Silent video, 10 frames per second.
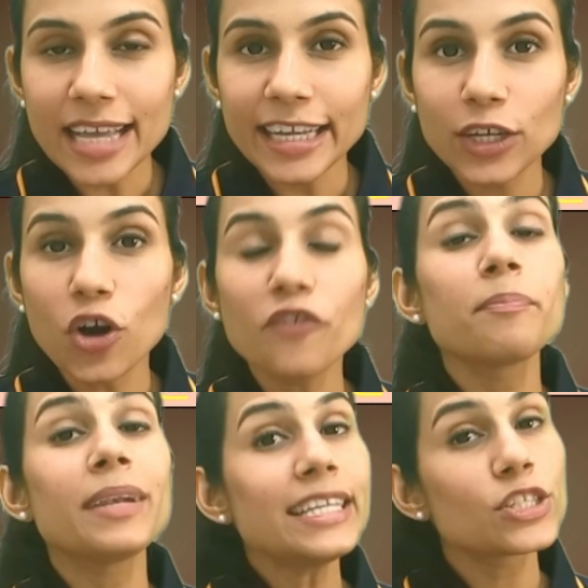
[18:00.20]
signing
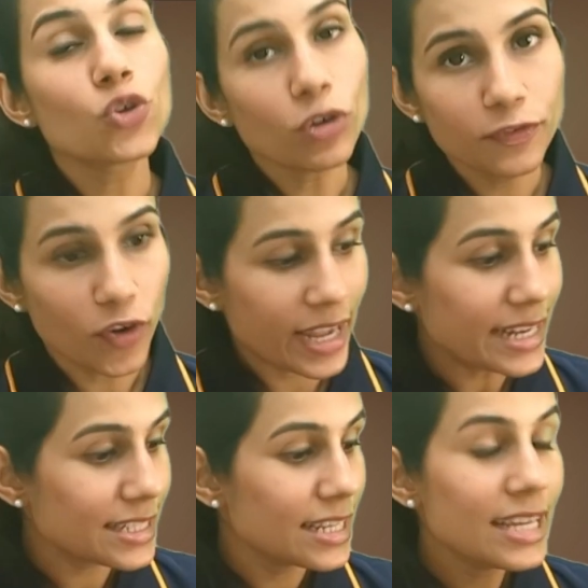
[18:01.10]
off. Please don't
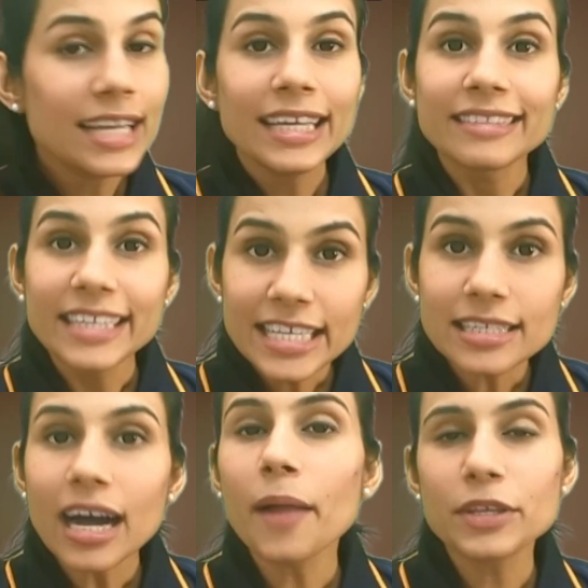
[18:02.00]
forget,
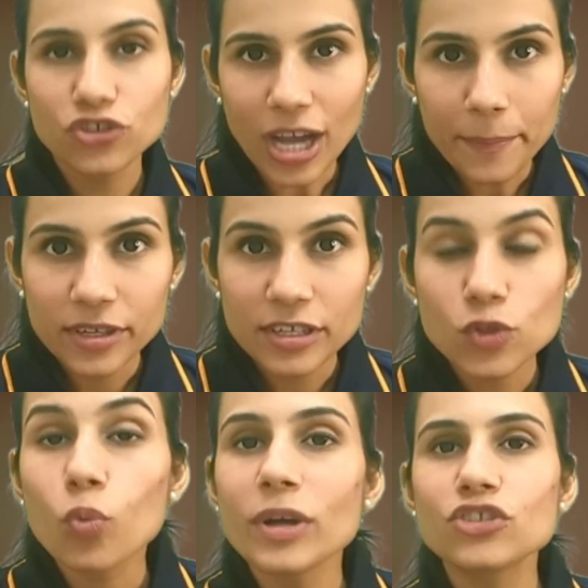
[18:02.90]
these are the
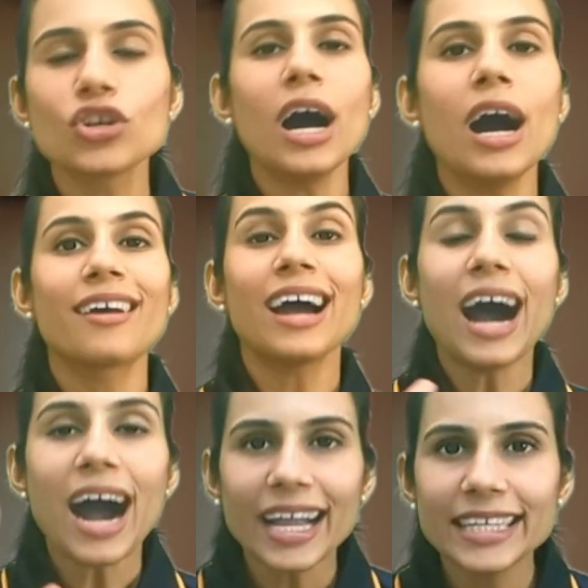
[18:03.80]
chapters which are
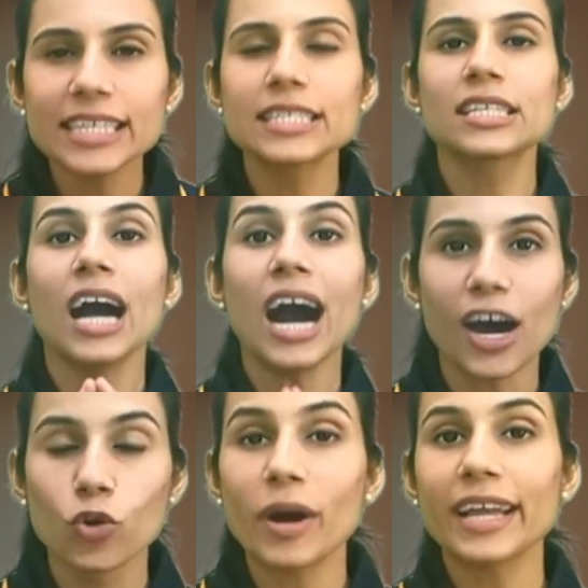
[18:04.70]
highest
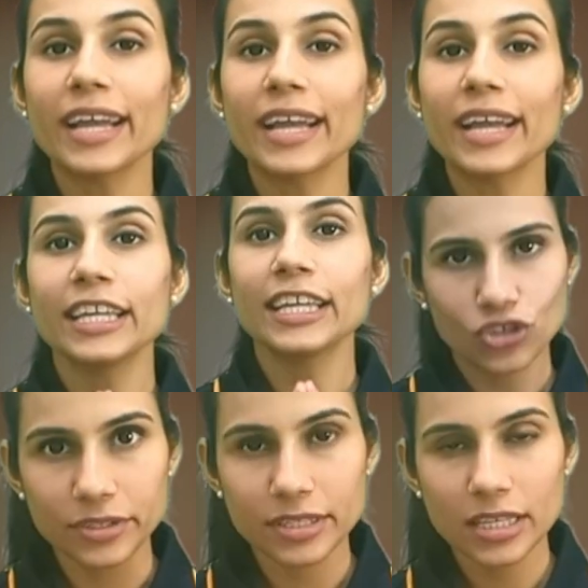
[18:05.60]
ROI
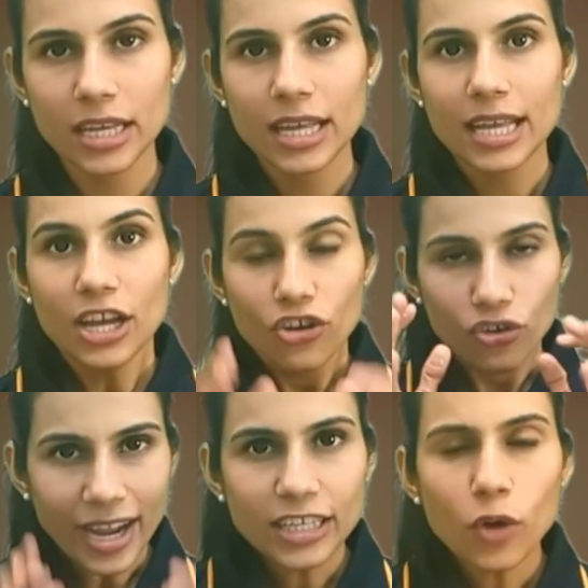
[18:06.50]
chapters.
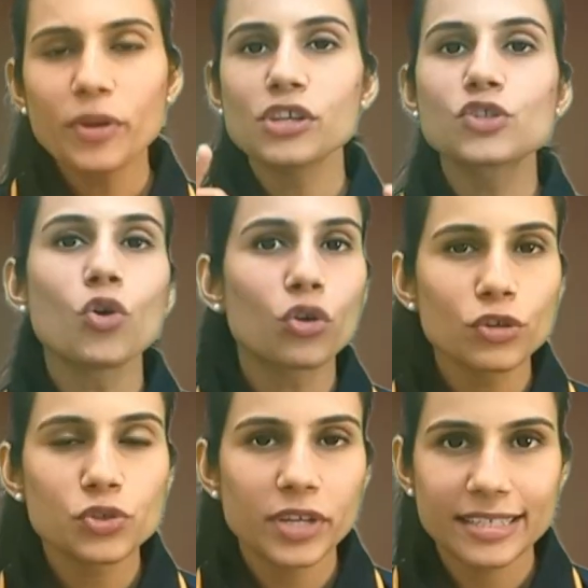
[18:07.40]
Right now, when you're so
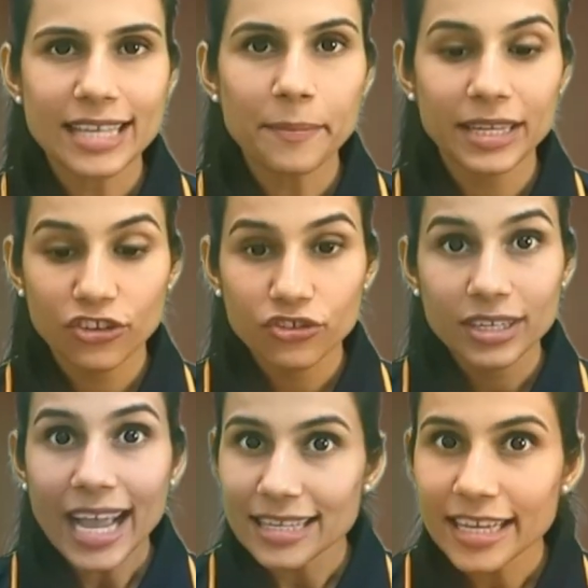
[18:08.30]
close to your
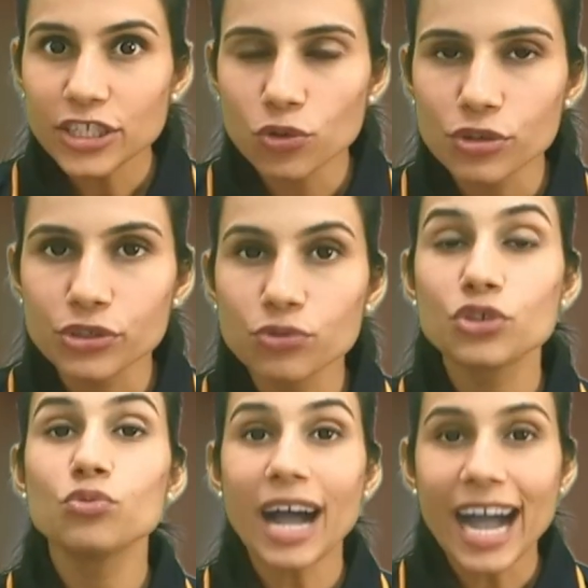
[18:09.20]
examination, as I told you,
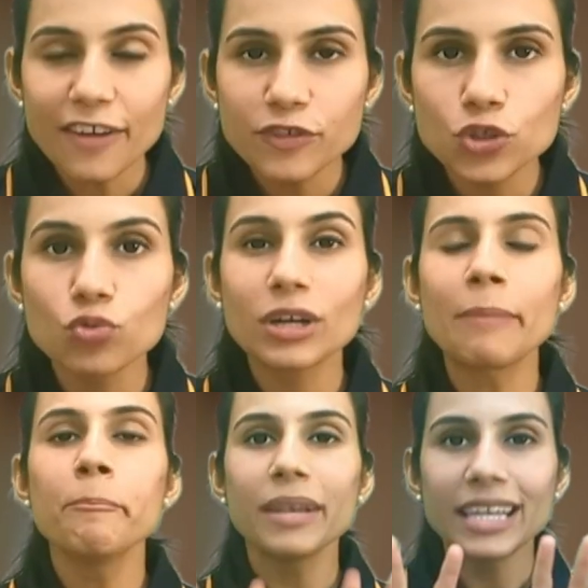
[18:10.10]
you have to
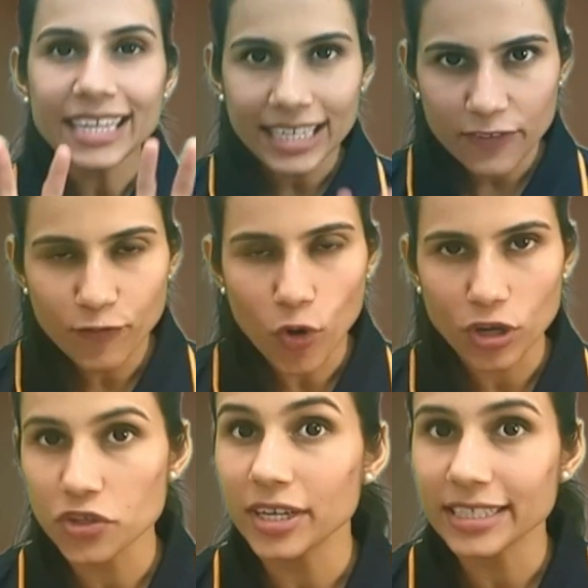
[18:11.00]
completely
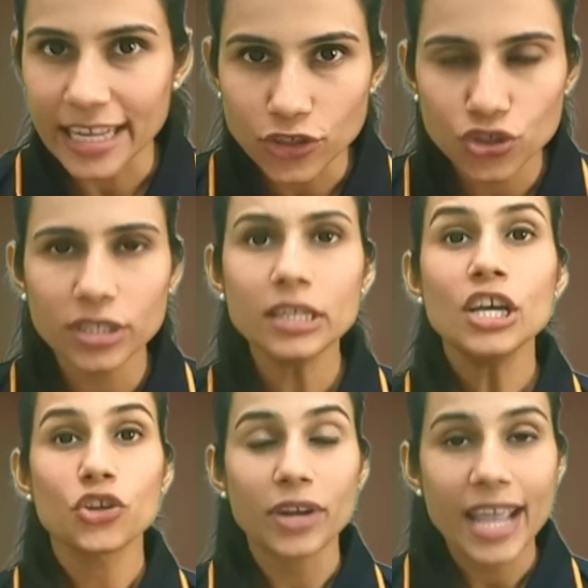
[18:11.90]
focus your attention,
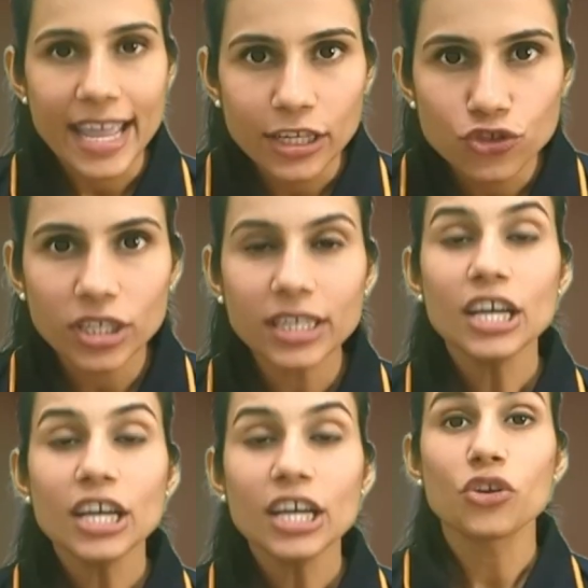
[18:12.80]
your
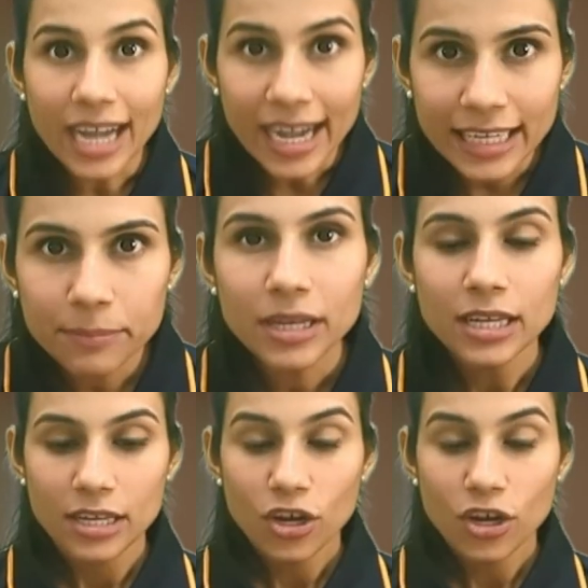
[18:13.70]
energy, your time